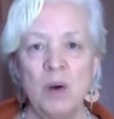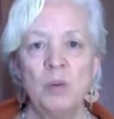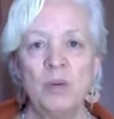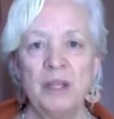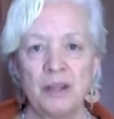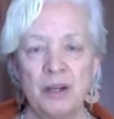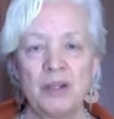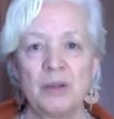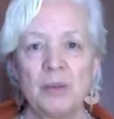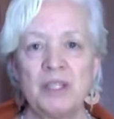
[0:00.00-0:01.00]
with
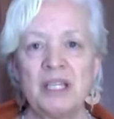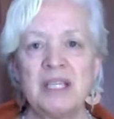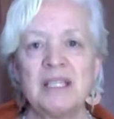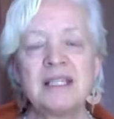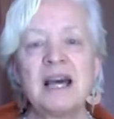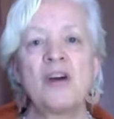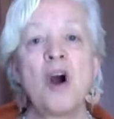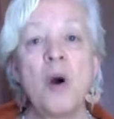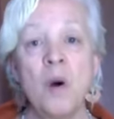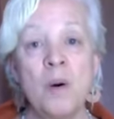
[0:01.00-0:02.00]
Earth, which is our
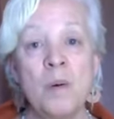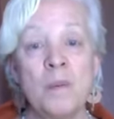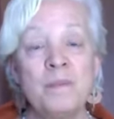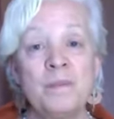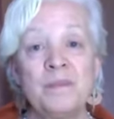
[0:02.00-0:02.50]
home?